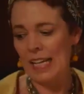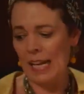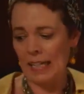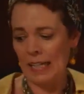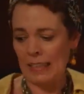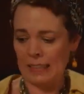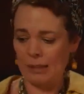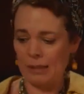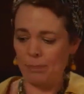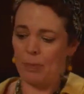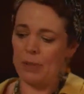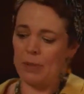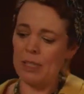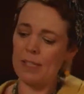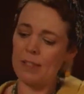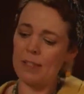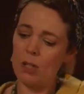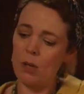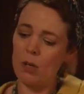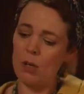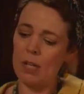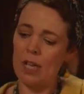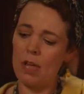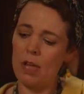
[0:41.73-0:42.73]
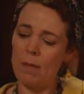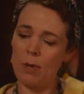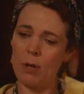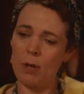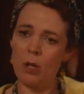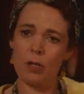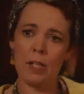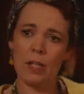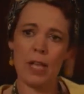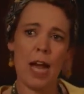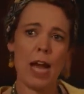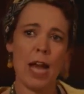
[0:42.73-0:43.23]
Yes, but it's okay
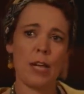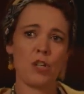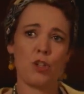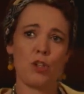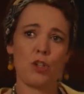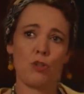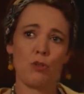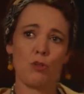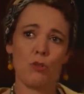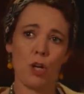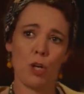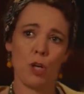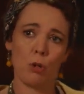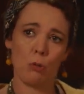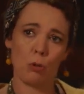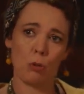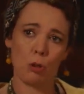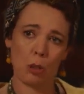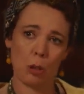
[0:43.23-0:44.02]
because it had a stroke.